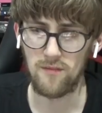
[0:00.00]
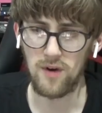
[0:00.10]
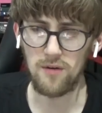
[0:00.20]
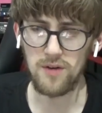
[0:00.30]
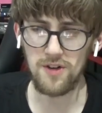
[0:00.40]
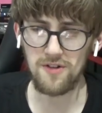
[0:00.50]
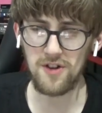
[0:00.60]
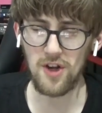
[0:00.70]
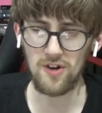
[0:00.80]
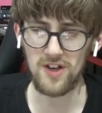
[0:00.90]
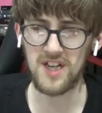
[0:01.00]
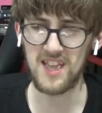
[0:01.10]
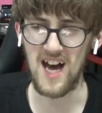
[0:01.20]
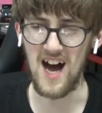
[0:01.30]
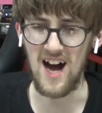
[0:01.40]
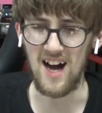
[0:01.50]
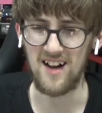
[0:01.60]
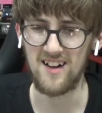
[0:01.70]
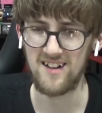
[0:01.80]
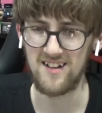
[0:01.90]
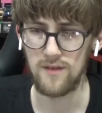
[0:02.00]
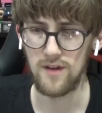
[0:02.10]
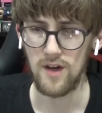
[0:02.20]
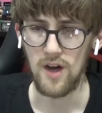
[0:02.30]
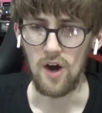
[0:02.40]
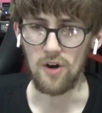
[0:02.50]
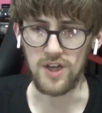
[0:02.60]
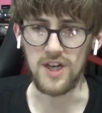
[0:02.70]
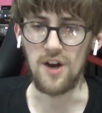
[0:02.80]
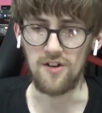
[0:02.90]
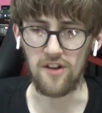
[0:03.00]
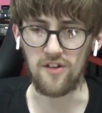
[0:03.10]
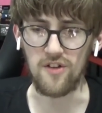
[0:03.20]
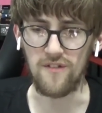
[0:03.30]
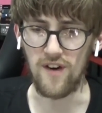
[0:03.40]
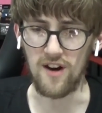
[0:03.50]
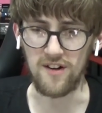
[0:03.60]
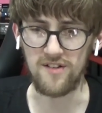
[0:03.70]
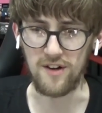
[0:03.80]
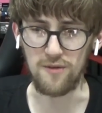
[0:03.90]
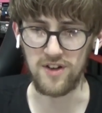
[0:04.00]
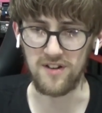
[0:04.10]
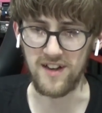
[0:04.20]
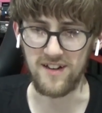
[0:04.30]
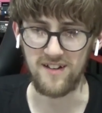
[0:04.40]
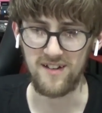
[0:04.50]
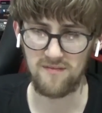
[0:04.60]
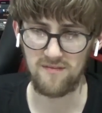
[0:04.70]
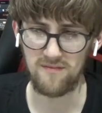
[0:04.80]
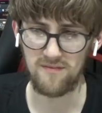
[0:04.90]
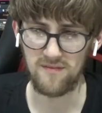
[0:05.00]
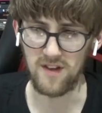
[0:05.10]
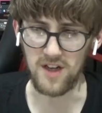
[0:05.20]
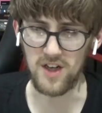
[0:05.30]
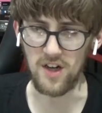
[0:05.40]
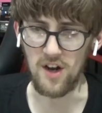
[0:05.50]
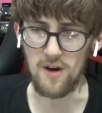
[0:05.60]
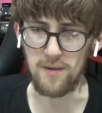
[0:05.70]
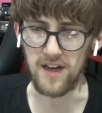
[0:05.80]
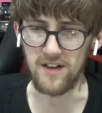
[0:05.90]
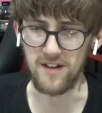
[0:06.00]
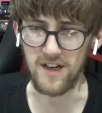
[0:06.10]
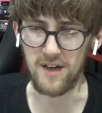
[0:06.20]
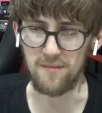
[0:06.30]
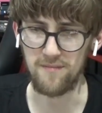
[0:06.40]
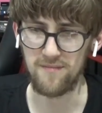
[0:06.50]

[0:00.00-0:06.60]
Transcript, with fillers: Why would you touch that? Oh, she knows how to use a fire extinguisher then. No, she's gonna lob it in, yeah.